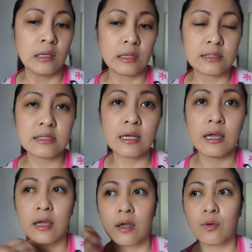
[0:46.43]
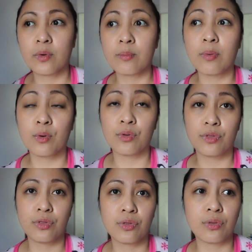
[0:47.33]
Kasi nga, we're both
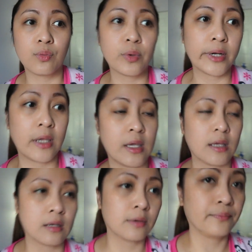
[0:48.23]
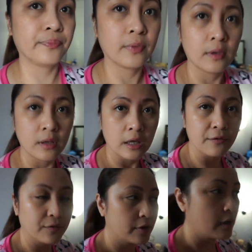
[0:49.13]
working.
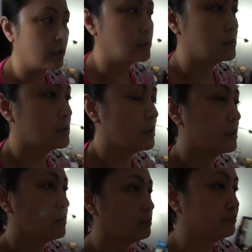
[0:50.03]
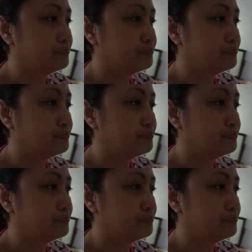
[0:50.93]
If you're not, if you're